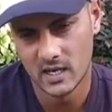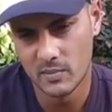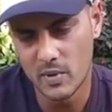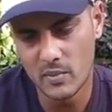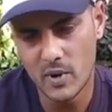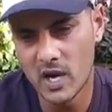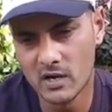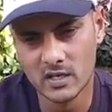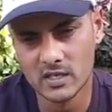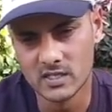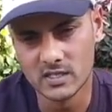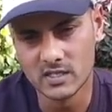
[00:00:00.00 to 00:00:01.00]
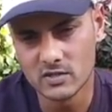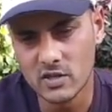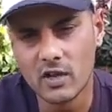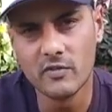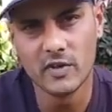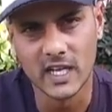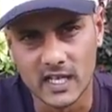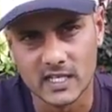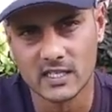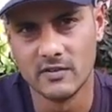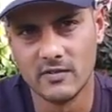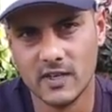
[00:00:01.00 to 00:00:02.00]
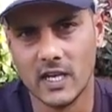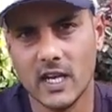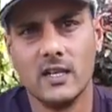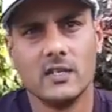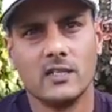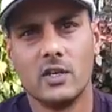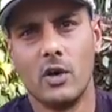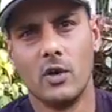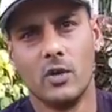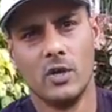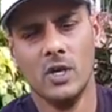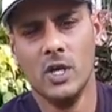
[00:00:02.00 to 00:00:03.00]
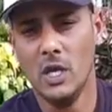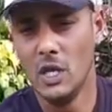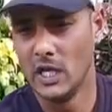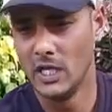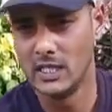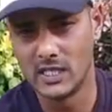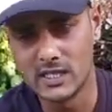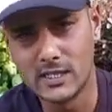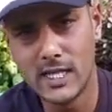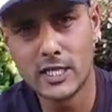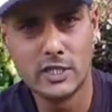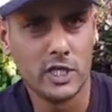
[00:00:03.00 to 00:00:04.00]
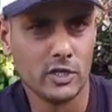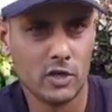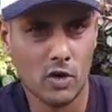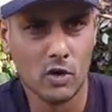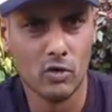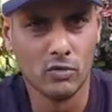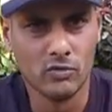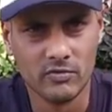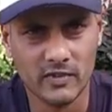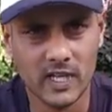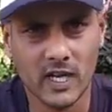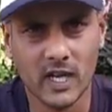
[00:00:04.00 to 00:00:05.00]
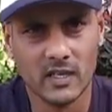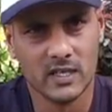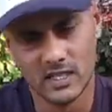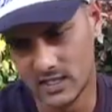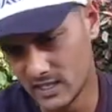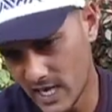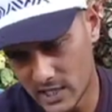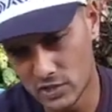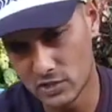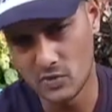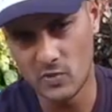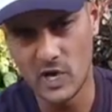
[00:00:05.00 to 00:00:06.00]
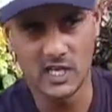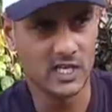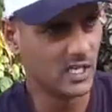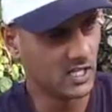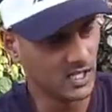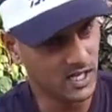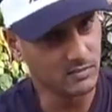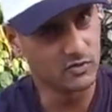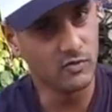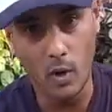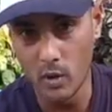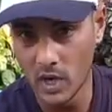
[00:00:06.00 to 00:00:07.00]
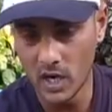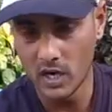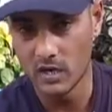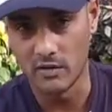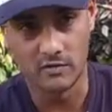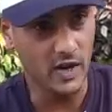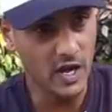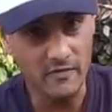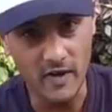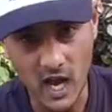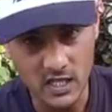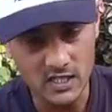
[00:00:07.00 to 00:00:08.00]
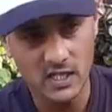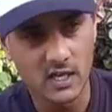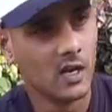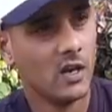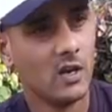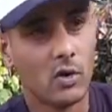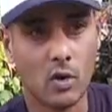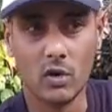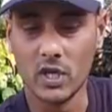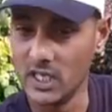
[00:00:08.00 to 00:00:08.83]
a pompano is sort of an aggressive feeder. So he's a snatch and go feeder. He snatches your bait, he either comes forward very fast or